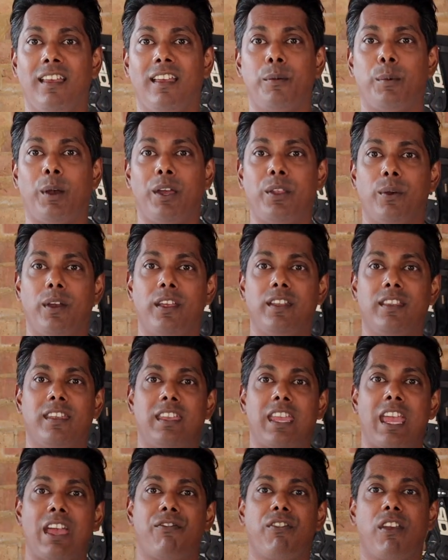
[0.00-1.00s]
by the way, the
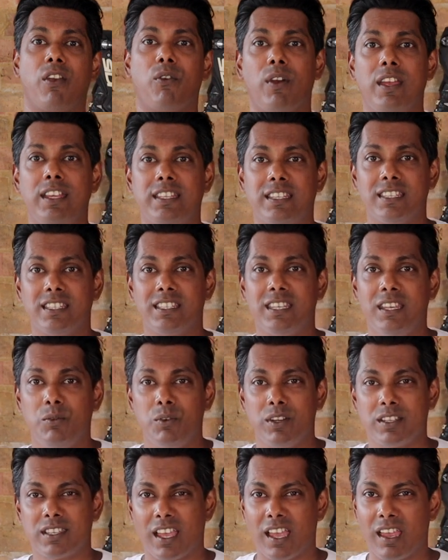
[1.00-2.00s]
Café Races
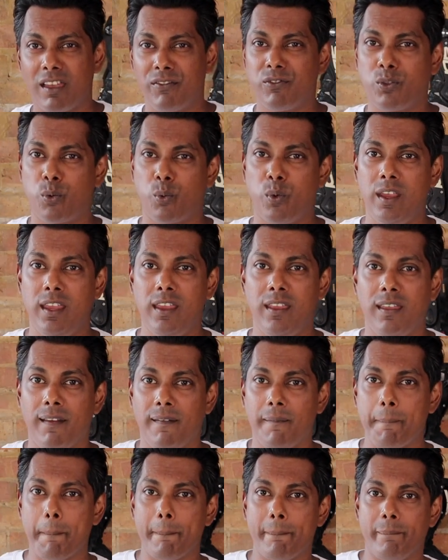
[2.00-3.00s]
series. I have three
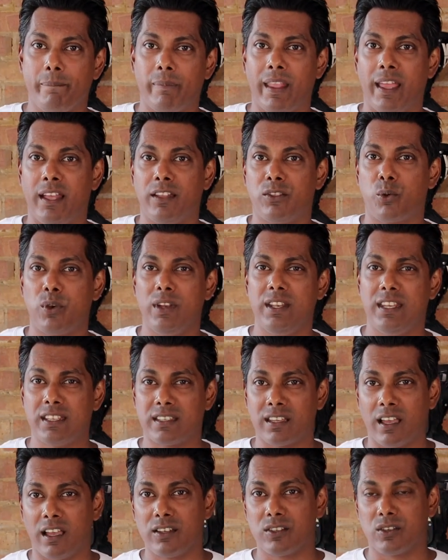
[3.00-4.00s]

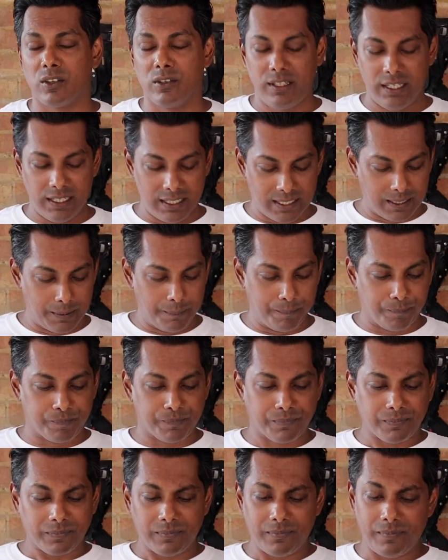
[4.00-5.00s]
designs on this.
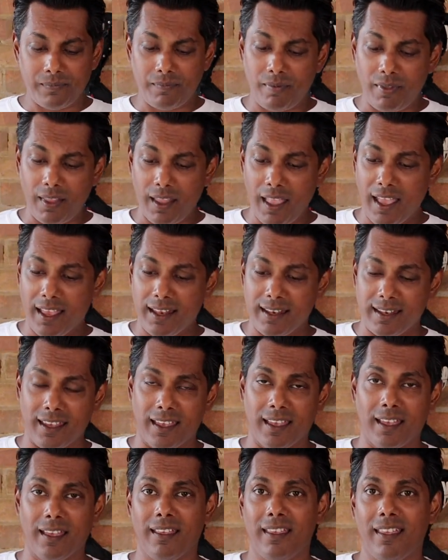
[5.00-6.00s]

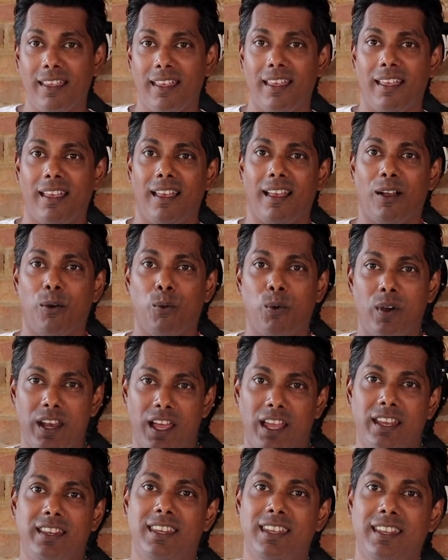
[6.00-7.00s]
And when
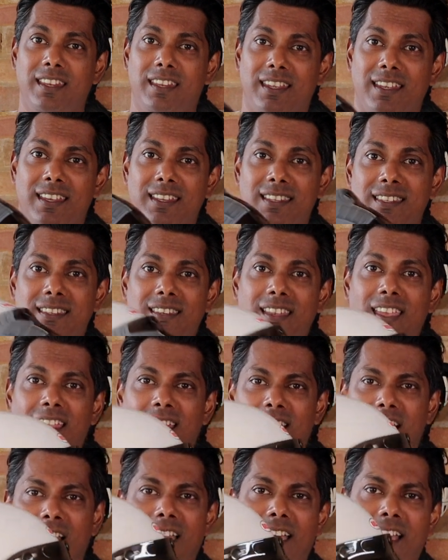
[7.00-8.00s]
I did this,
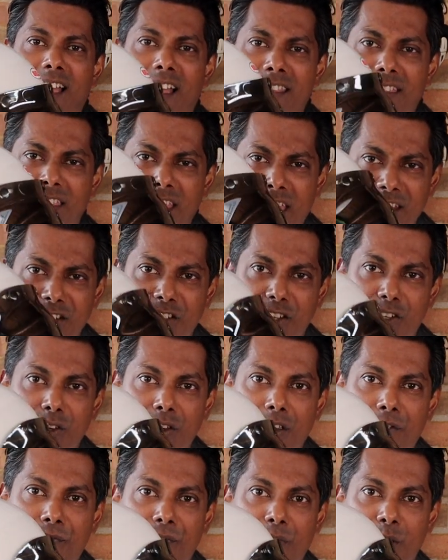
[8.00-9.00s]
and I actually
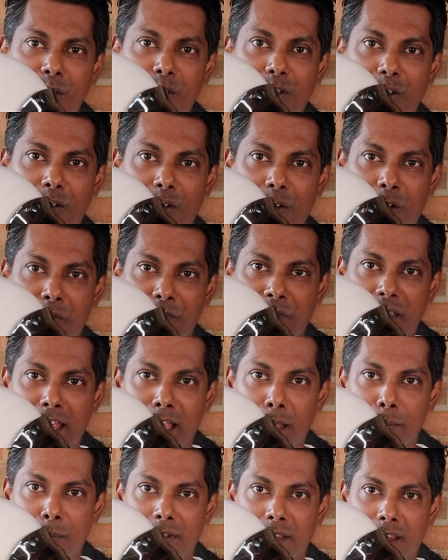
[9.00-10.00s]
took a photo of the
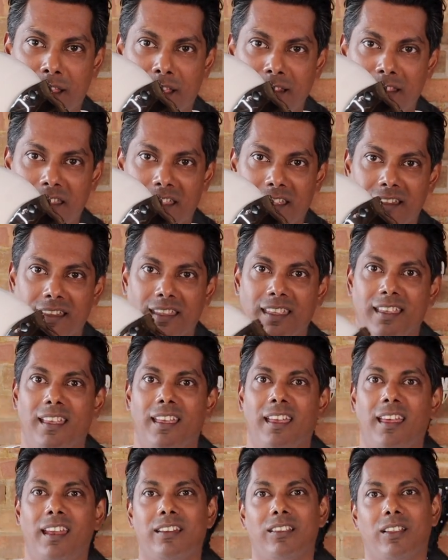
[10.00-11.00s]
helmet like that,
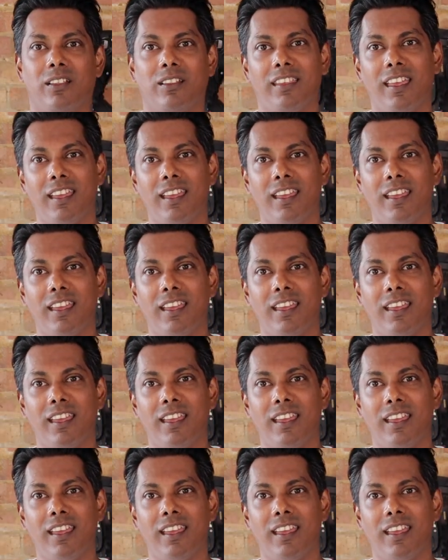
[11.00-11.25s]
and I thought